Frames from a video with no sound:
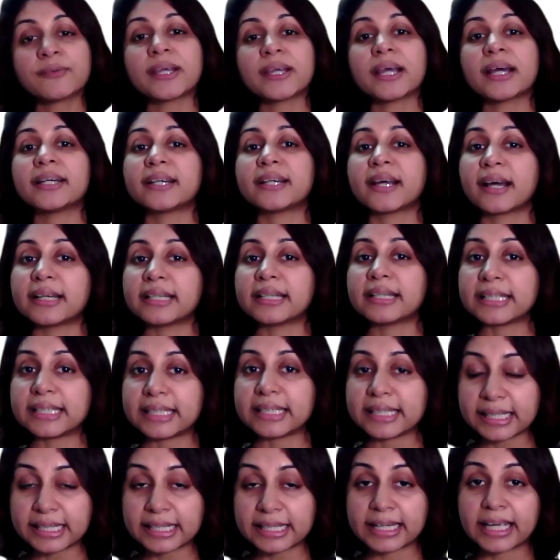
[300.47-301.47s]
we are done
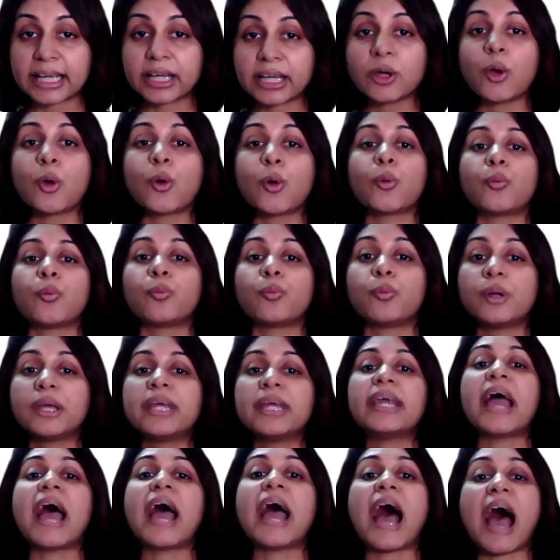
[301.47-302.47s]
healing,
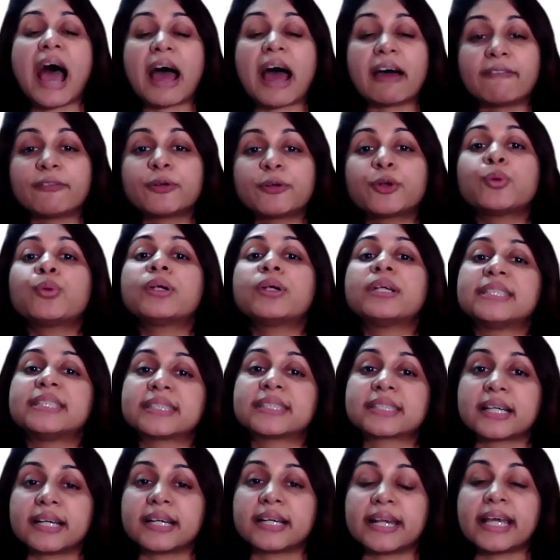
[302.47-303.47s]
we have to
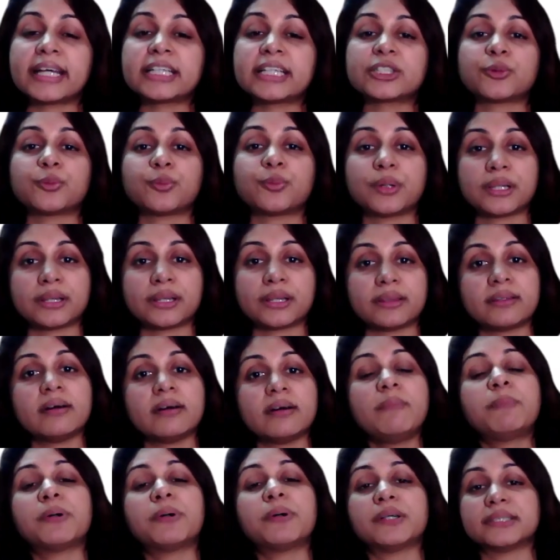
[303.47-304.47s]
disconnect with
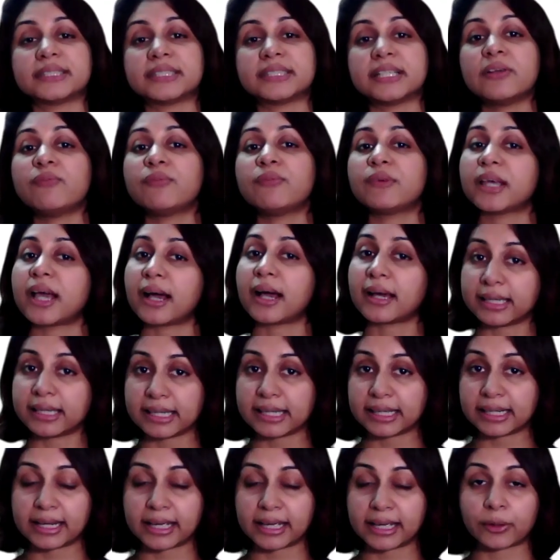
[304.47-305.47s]
the person we are
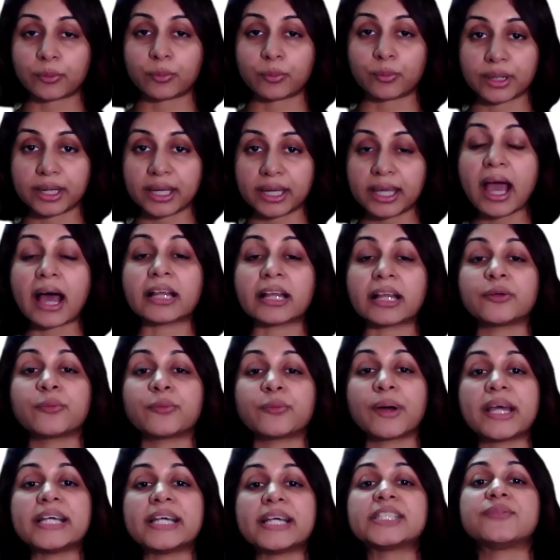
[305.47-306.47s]
healing. Okay,
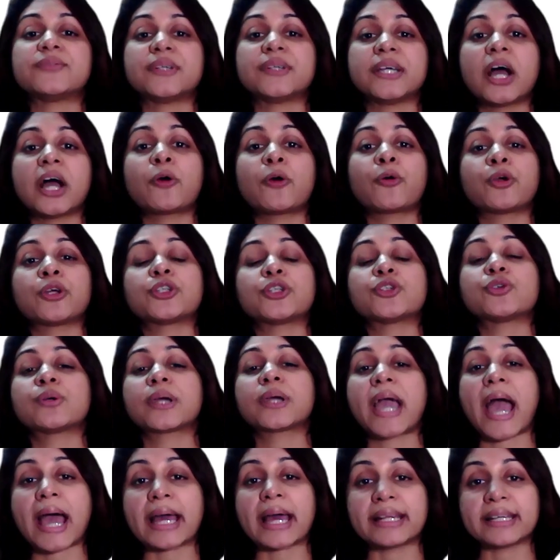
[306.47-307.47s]
otherwise we are going to
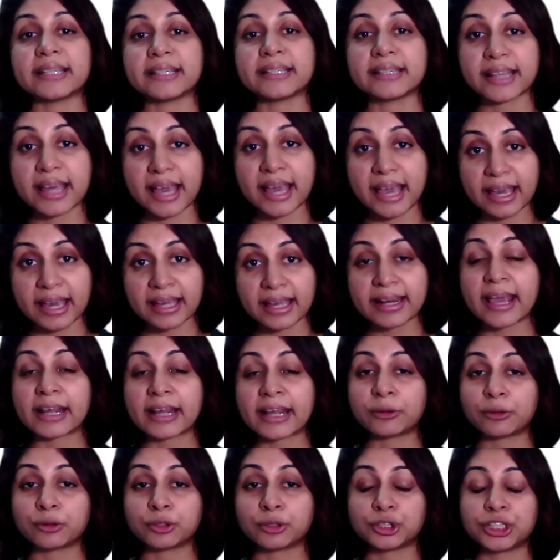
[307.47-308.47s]
carry their
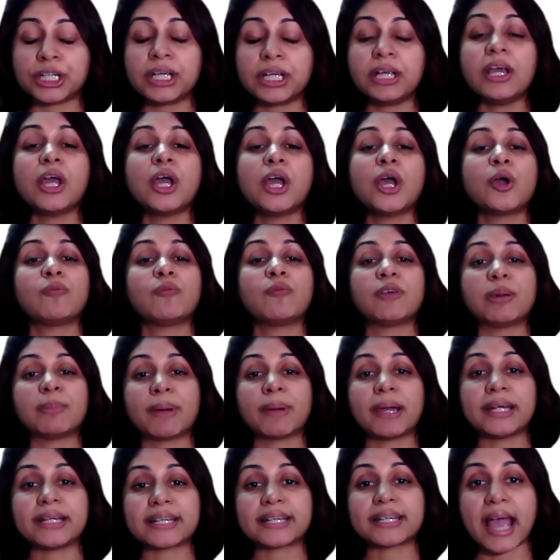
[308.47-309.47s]
energy, we
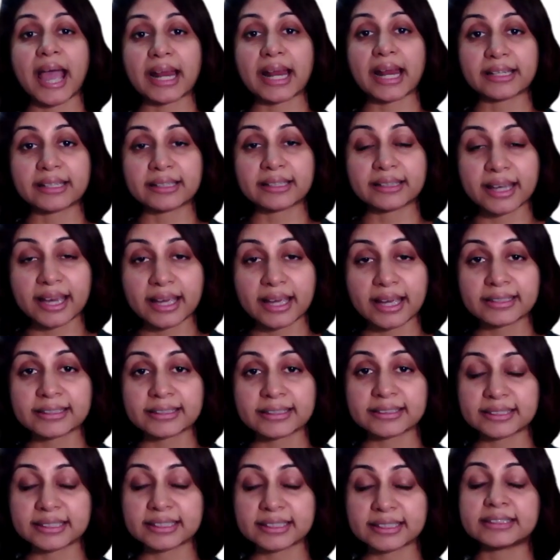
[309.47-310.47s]
might carry their
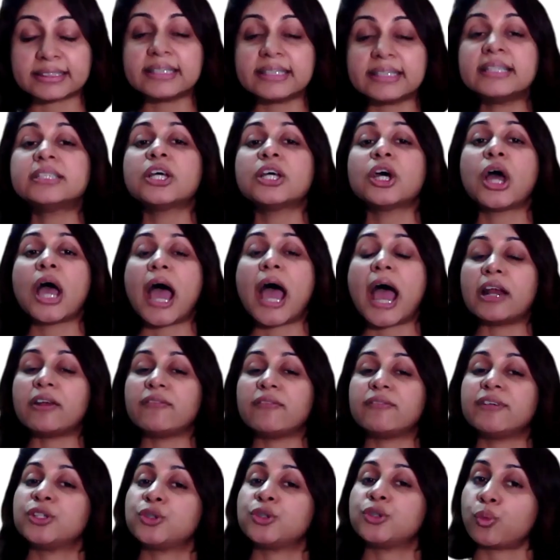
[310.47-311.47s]
diseases,
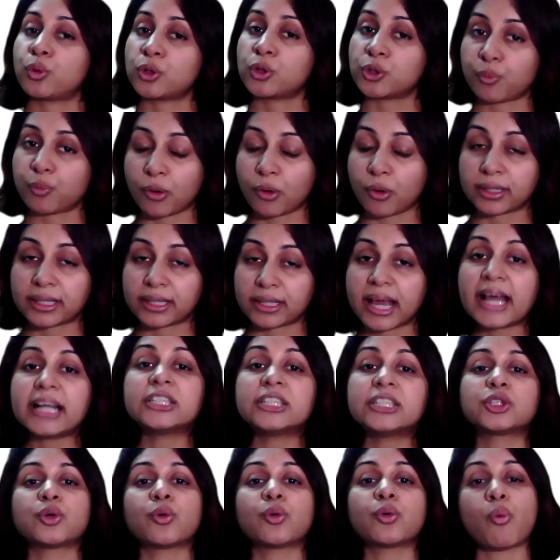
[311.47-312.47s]
and we don't want
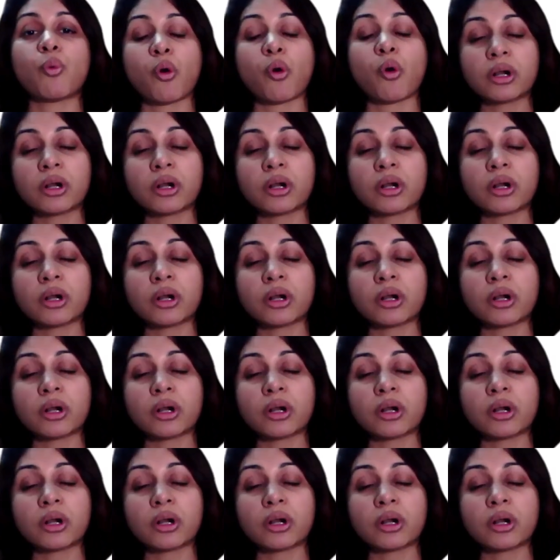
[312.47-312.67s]
that. So